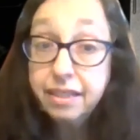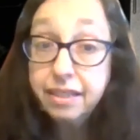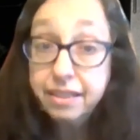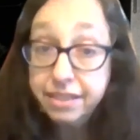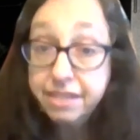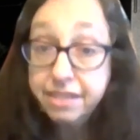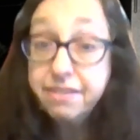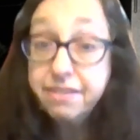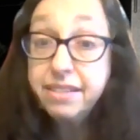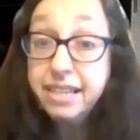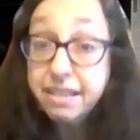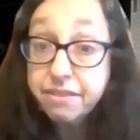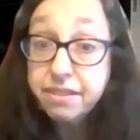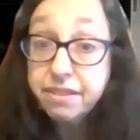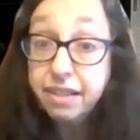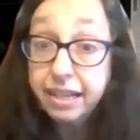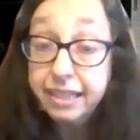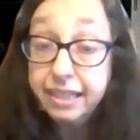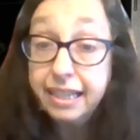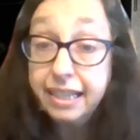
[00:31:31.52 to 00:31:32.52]
Disney is
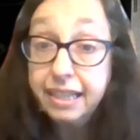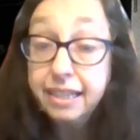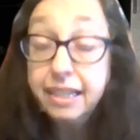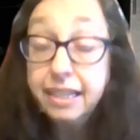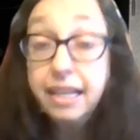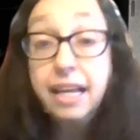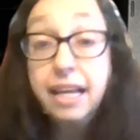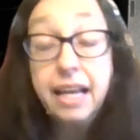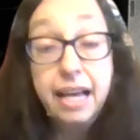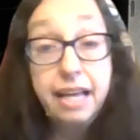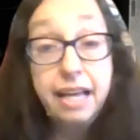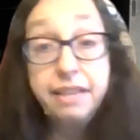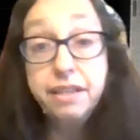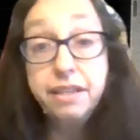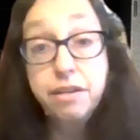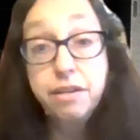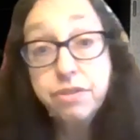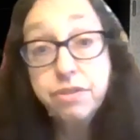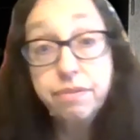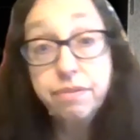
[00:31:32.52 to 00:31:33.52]
Lady, and
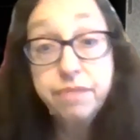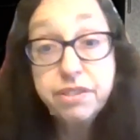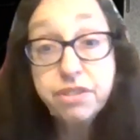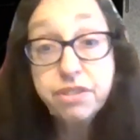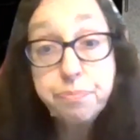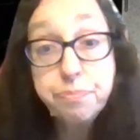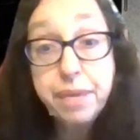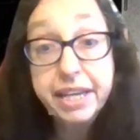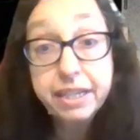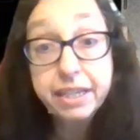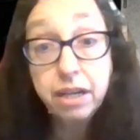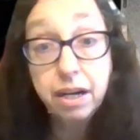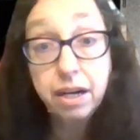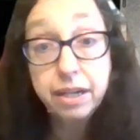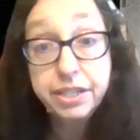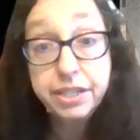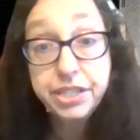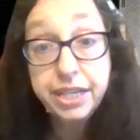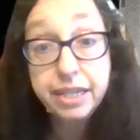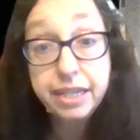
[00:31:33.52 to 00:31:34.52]
those of us who make
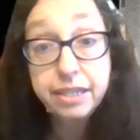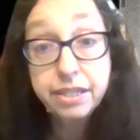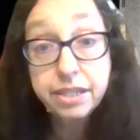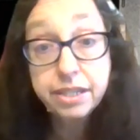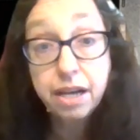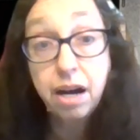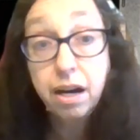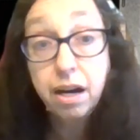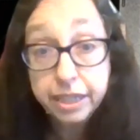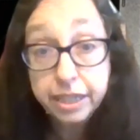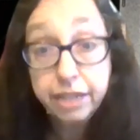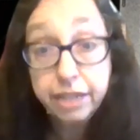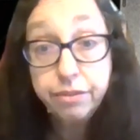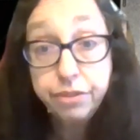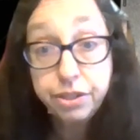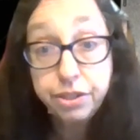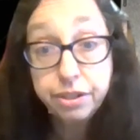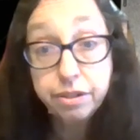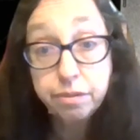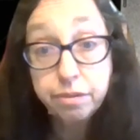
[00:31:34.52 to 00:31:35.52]
content on
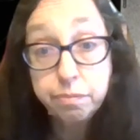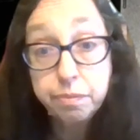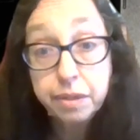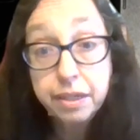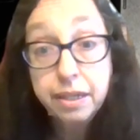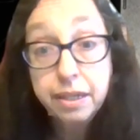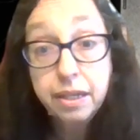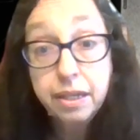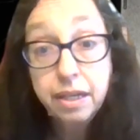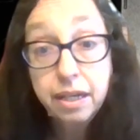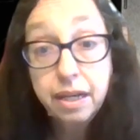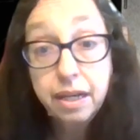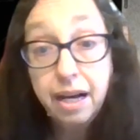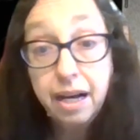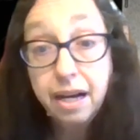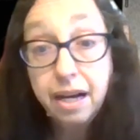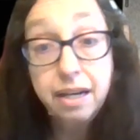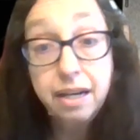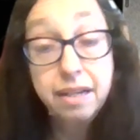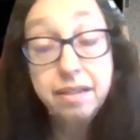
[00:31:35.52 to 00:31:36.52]
YouTube
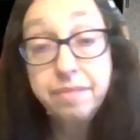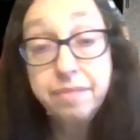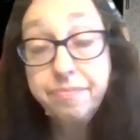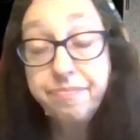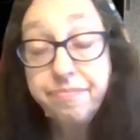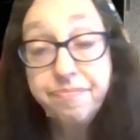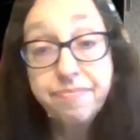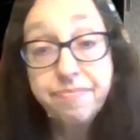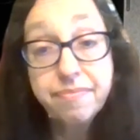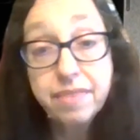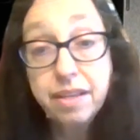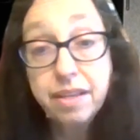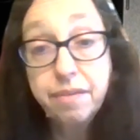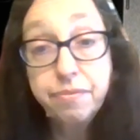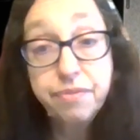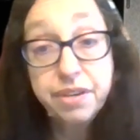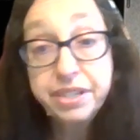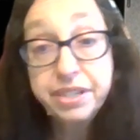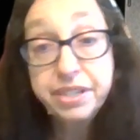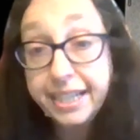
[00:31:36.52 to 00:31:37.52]

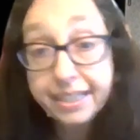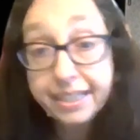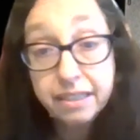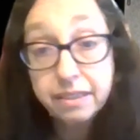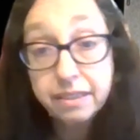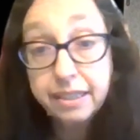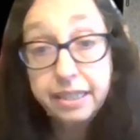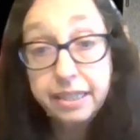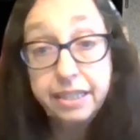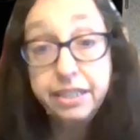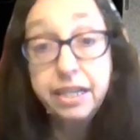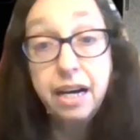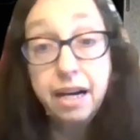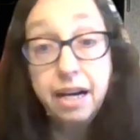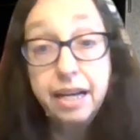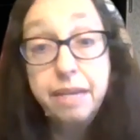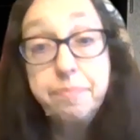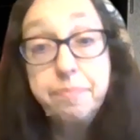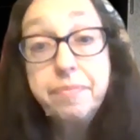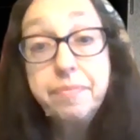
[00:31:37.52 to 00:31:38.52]
for a nickel and a
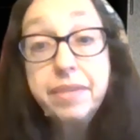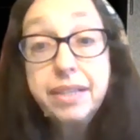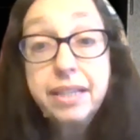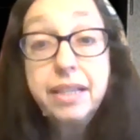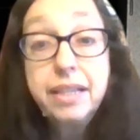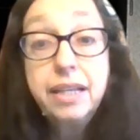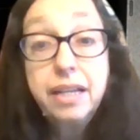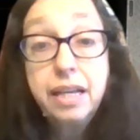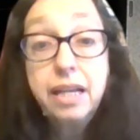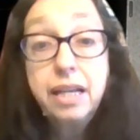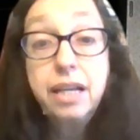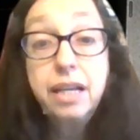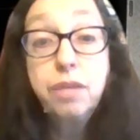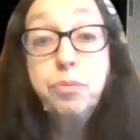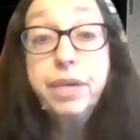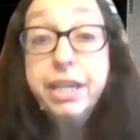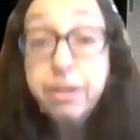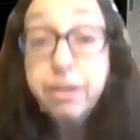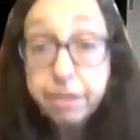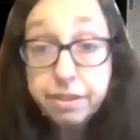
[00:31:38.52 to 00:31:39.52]
dime,
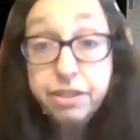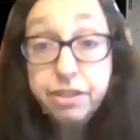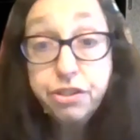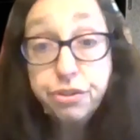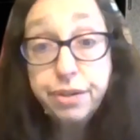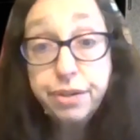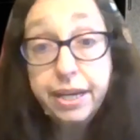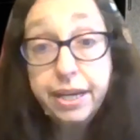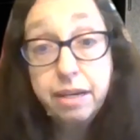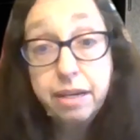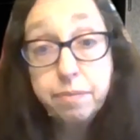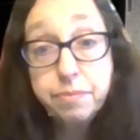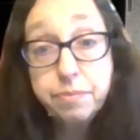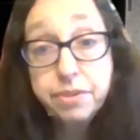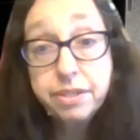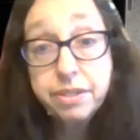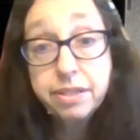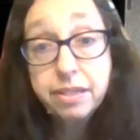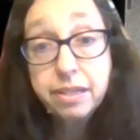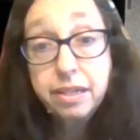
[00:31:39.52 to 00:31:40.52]
we are the
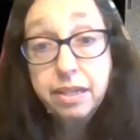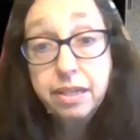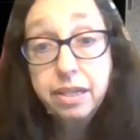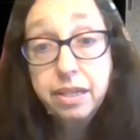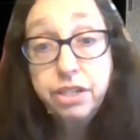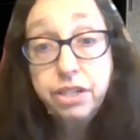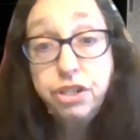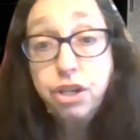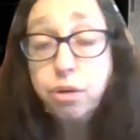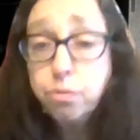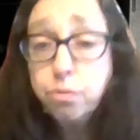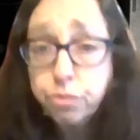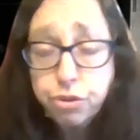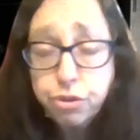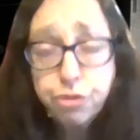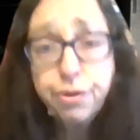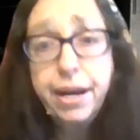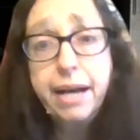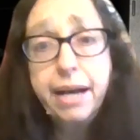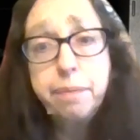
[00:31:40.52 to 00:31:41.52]
tramps. Don't
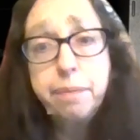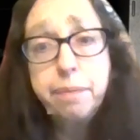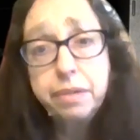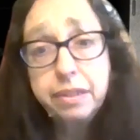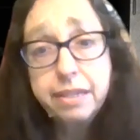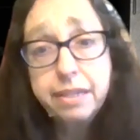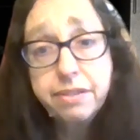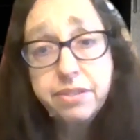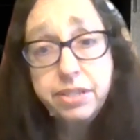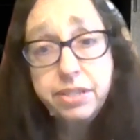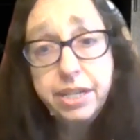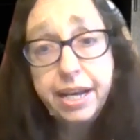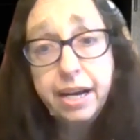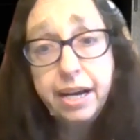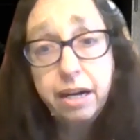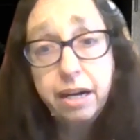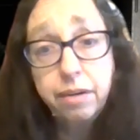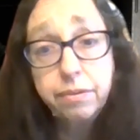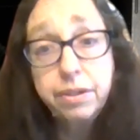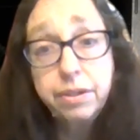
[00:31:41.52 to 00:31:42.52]
trample us
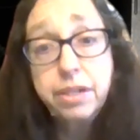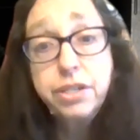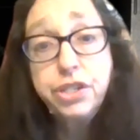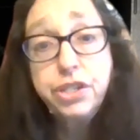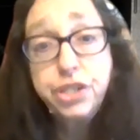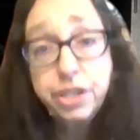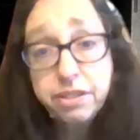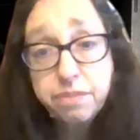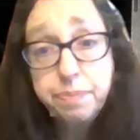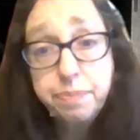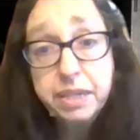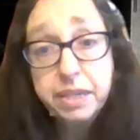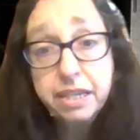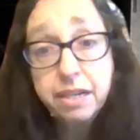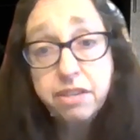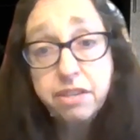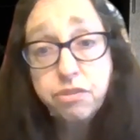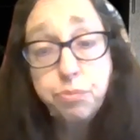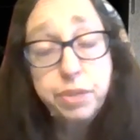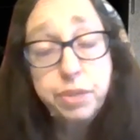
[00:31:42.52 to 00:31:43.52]
down just
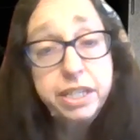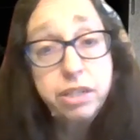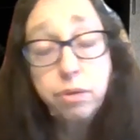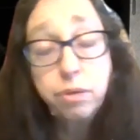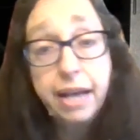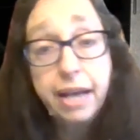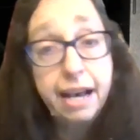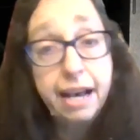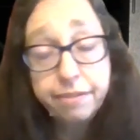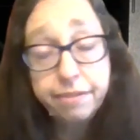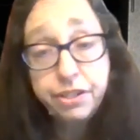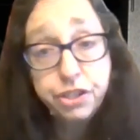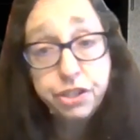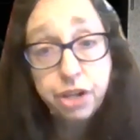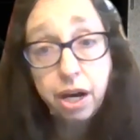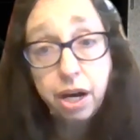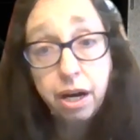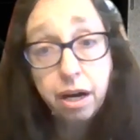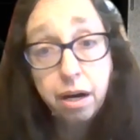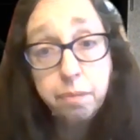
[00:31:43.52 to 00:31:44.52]
because we don't have a
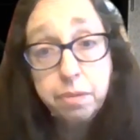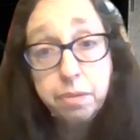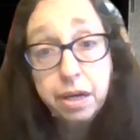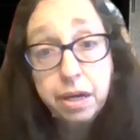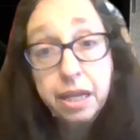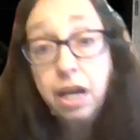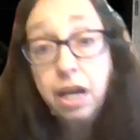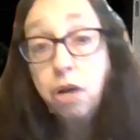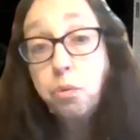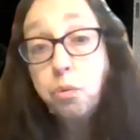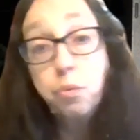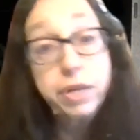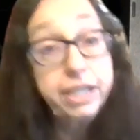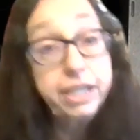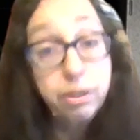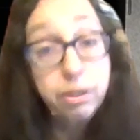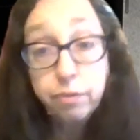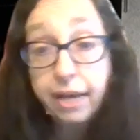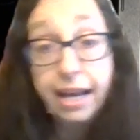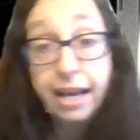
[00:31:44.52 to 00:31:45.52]
job, we
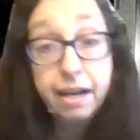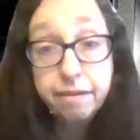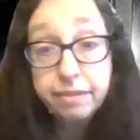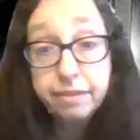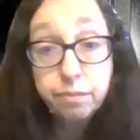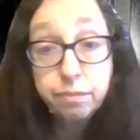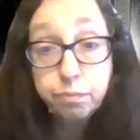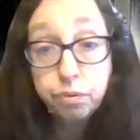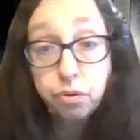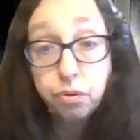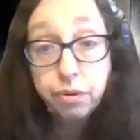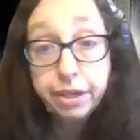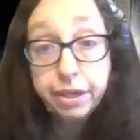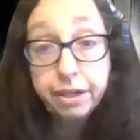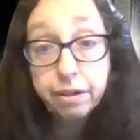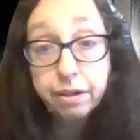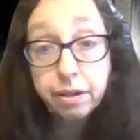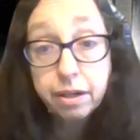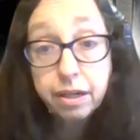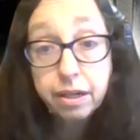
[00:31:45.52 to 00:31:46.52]
don't have an
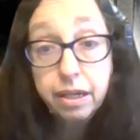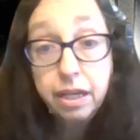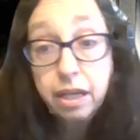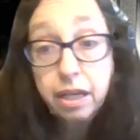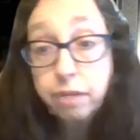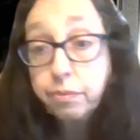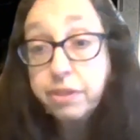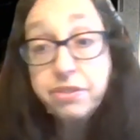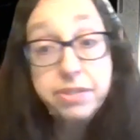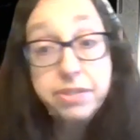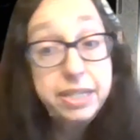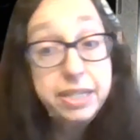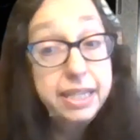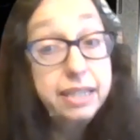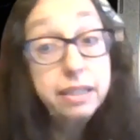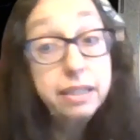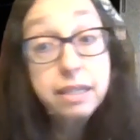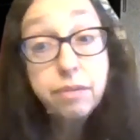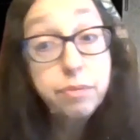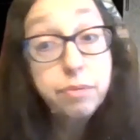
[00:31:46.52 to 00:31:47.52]
employer. We
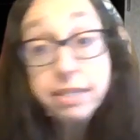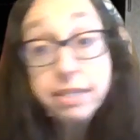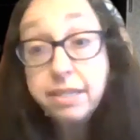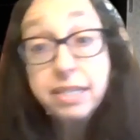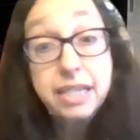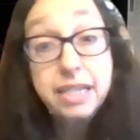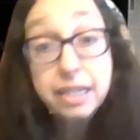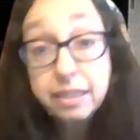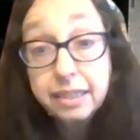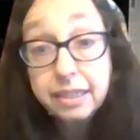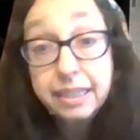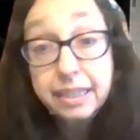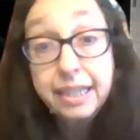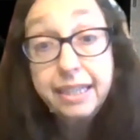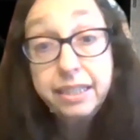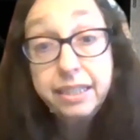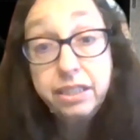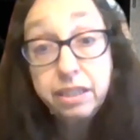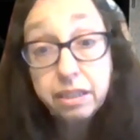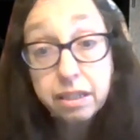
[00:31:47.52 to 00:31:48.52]
still
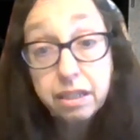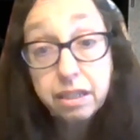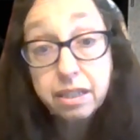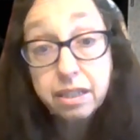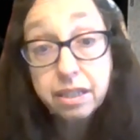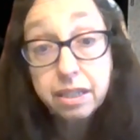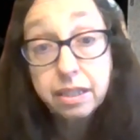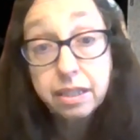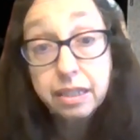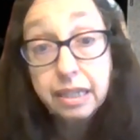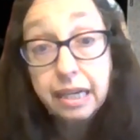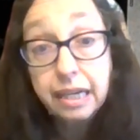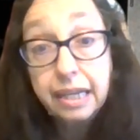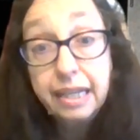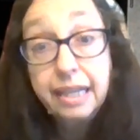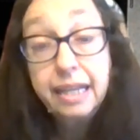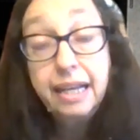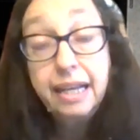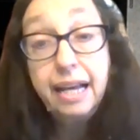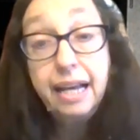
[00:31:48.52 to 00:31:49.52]
need to earn,
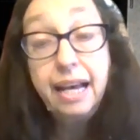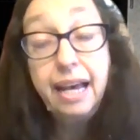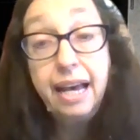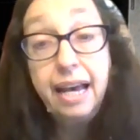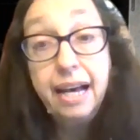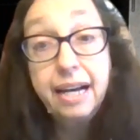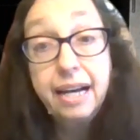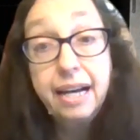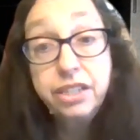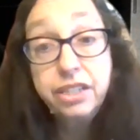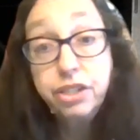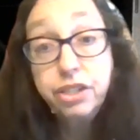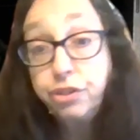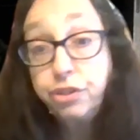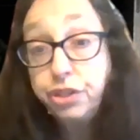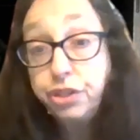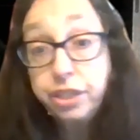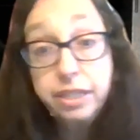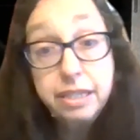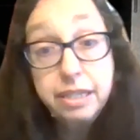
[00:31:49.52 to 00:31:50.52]
and you
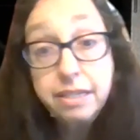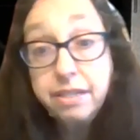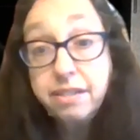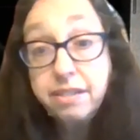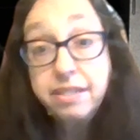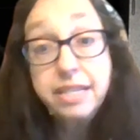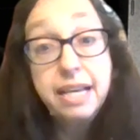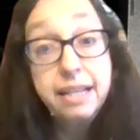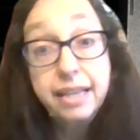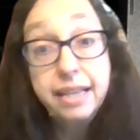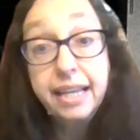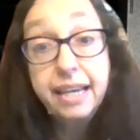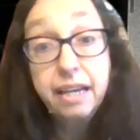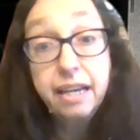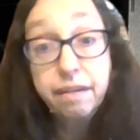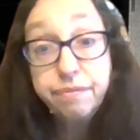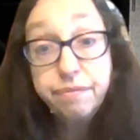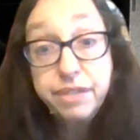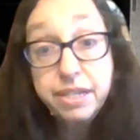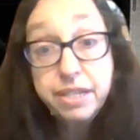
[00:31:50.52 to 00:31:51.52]
shouldn't send the
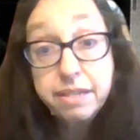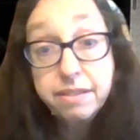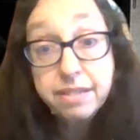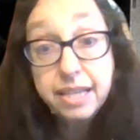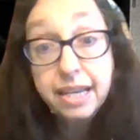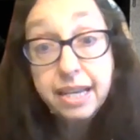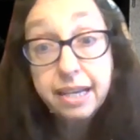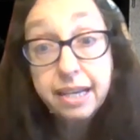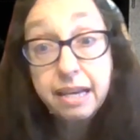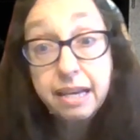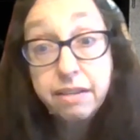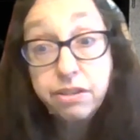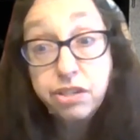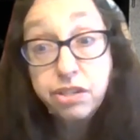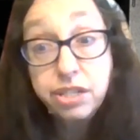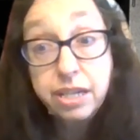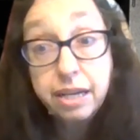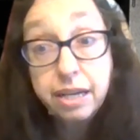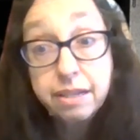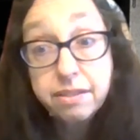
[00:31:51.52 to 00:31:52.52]
FTC
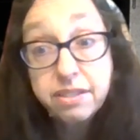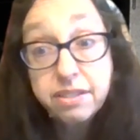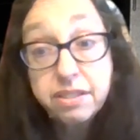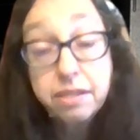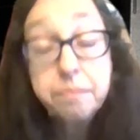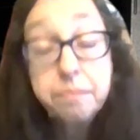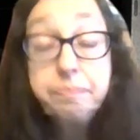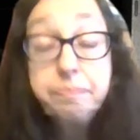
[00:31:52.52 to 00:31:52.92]
against us